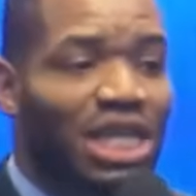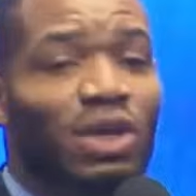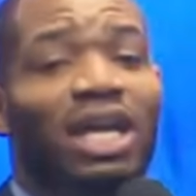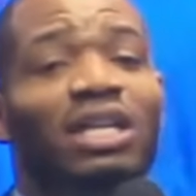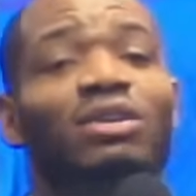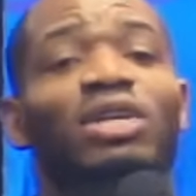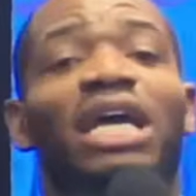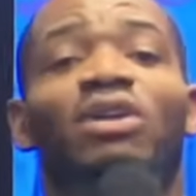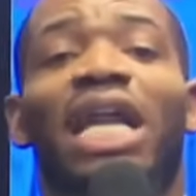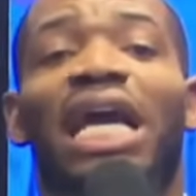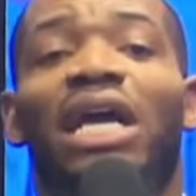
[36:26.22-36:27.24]
That's why
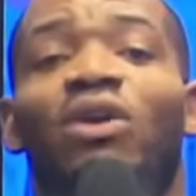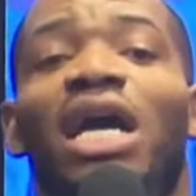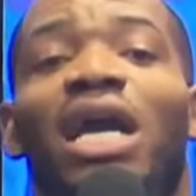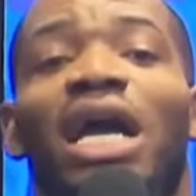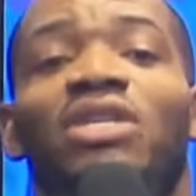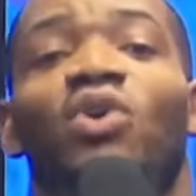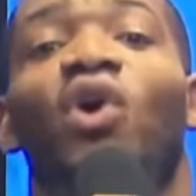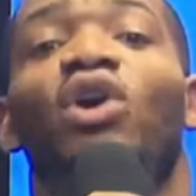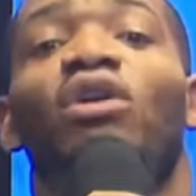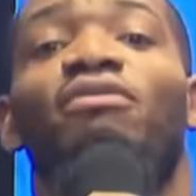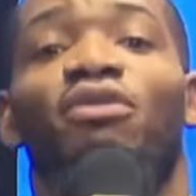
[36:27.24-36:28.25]
whether you like, go and cast
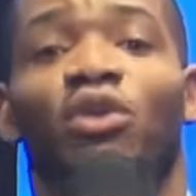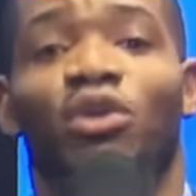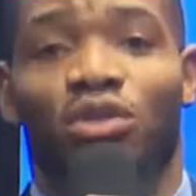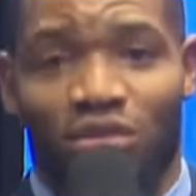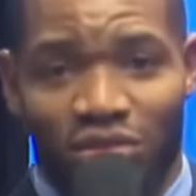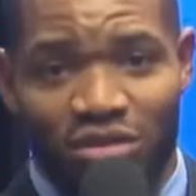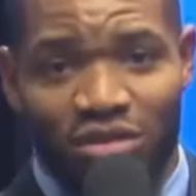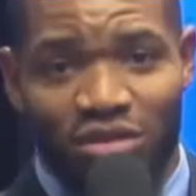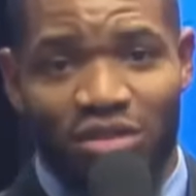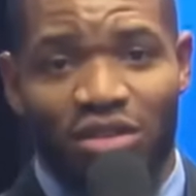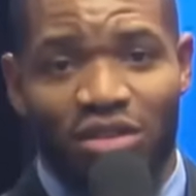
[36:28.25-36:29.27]
all your votes.
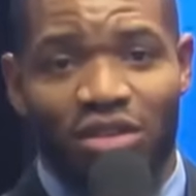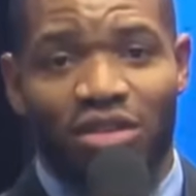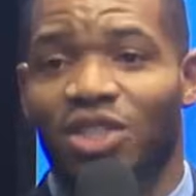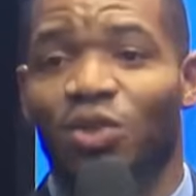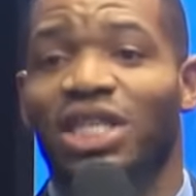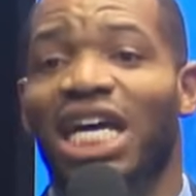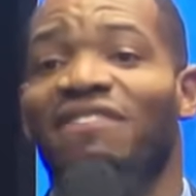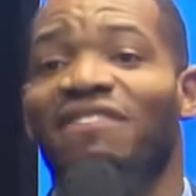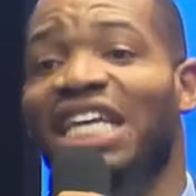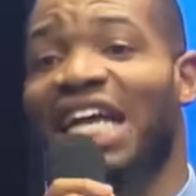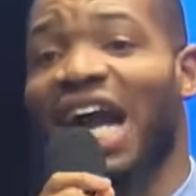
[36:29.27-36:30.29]
Is the one
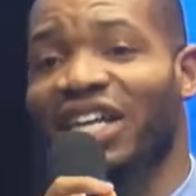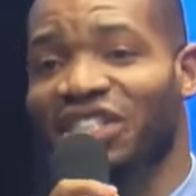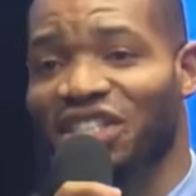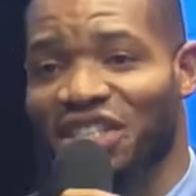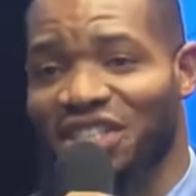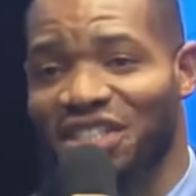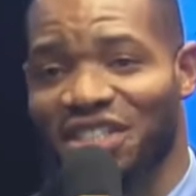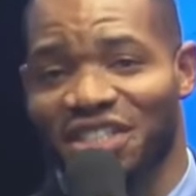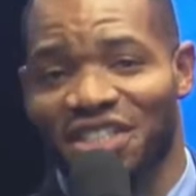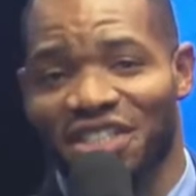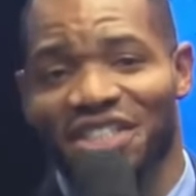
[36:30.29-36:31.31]
that have the cash
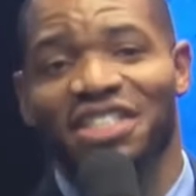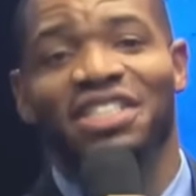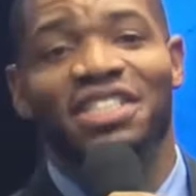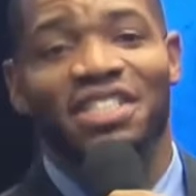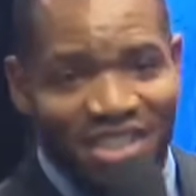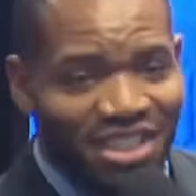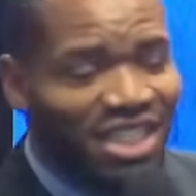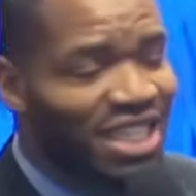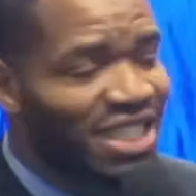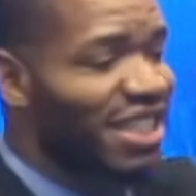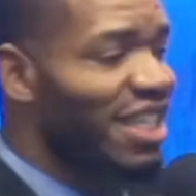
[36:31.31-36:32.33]

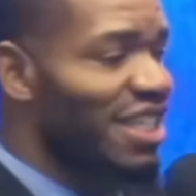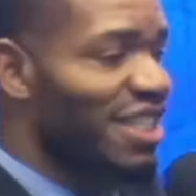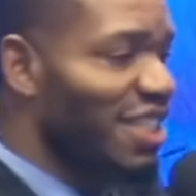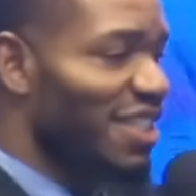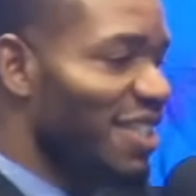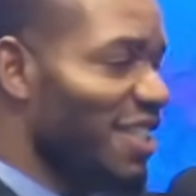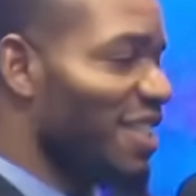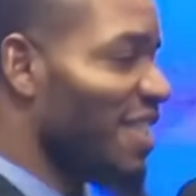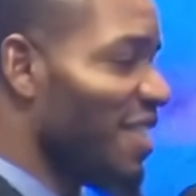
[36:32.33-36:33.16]
that is elected.